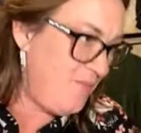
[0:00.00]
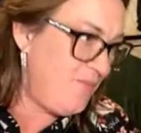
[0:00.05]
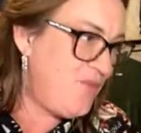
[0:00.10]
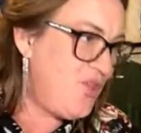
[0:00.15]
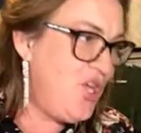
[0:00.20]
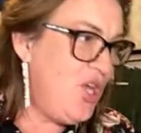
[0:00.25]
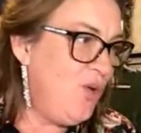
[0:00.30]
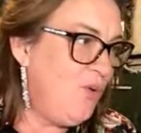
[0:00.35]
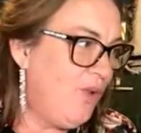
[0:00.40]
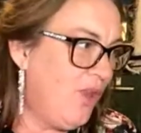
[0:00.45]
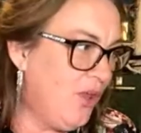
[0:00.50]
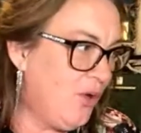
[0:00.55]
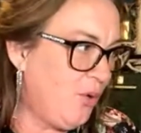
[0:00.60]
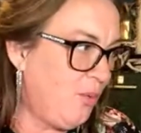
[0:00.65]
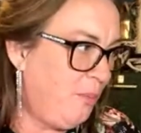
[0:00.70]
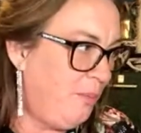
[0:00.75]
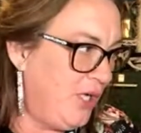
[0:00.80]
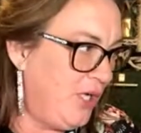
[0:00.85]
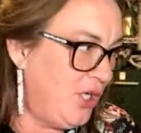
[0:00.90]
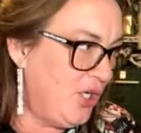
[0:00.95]
You little
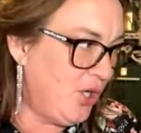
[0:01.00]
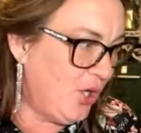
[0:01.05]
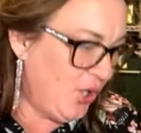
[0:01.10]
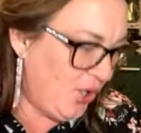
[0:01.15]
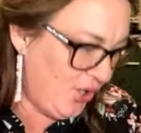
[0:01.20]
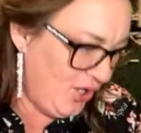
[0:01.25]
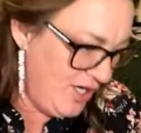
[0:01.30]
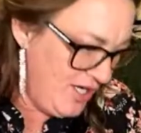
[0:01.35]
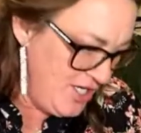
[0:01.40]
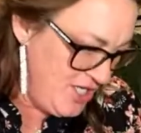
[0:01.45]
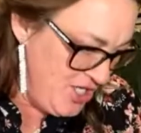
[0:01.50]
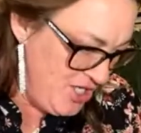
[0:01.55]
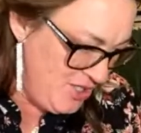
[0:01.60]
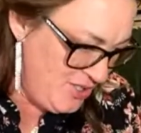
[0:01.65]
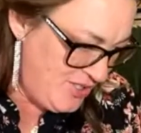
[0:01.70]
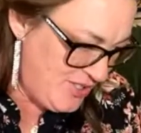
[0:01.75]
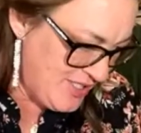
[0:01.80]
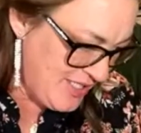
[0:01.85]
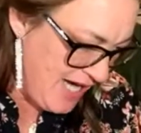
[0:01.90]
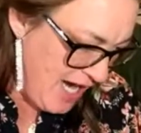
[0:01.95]
booger. You
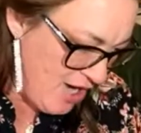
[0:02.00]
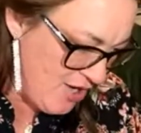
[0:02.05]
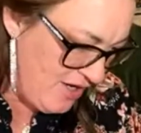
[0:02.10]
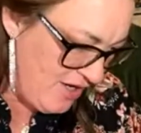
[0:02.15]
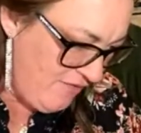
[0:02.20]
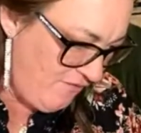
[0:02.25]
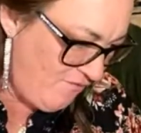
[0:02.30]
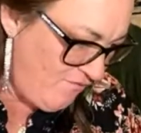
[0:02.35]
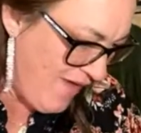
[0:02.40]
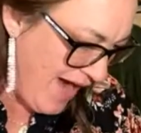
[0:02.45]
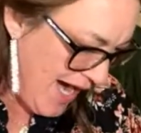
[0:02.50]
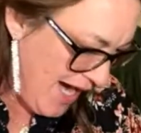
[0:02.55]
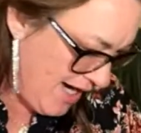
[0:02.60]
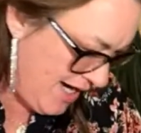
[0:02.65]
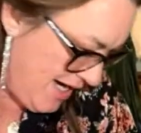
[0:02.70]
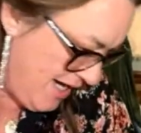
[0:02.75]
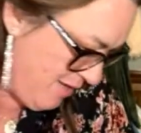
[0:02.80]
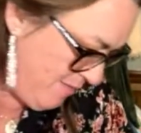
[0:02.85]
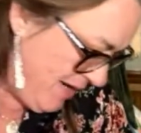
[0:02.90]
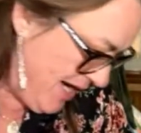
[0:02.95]
scared the fire
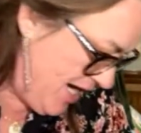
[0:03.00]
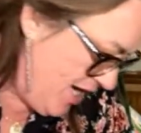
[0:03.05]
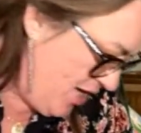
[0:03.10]
out of me.